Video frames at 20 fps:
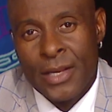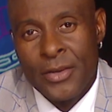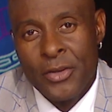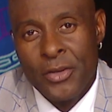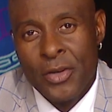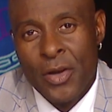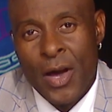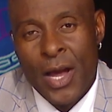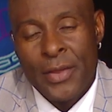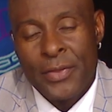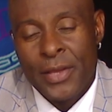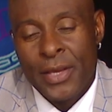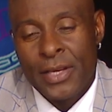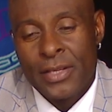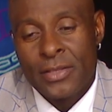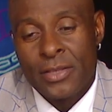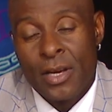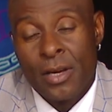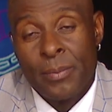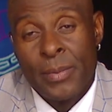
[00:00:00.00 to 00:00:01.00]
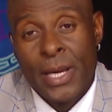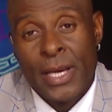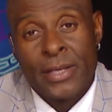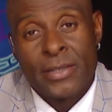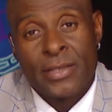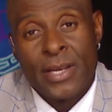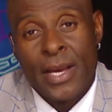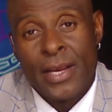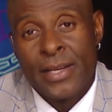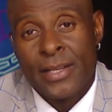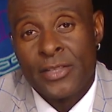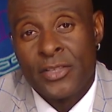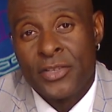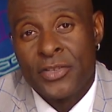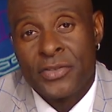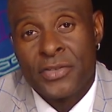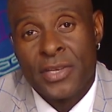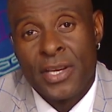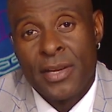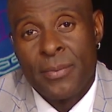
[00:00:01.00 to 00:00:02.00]
I think it's going to be exciting
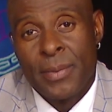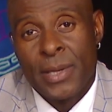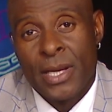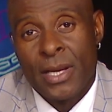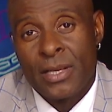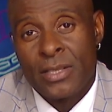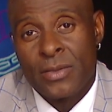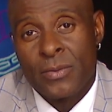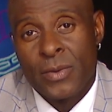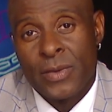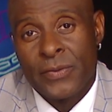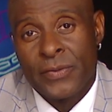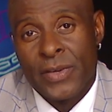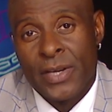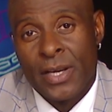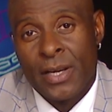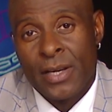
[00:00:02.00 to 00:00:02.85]
to see because with,